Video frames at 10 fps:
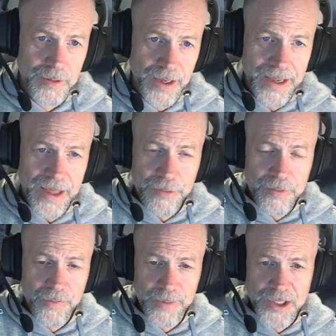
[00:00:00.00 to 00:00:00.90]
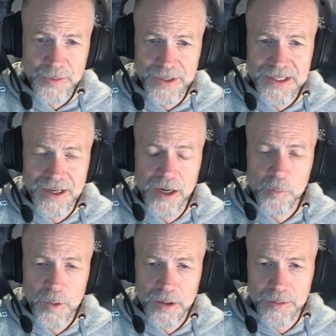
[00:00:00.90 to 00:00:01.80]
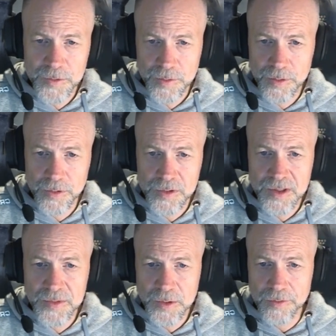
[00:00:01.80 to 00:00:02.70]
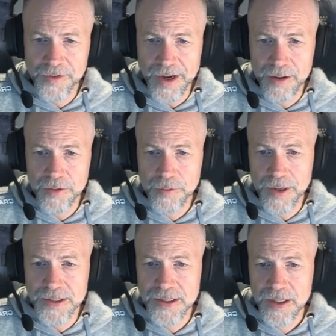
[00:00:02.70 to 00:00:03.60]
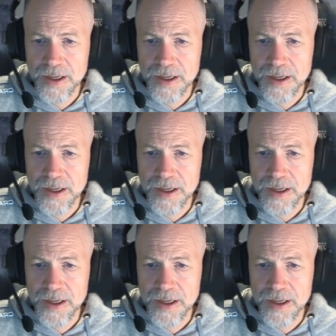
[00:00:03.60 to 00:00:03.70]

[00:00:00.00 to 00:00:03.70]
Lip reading: I gather information, but it's an unwelcome truth or some sort of dire threat.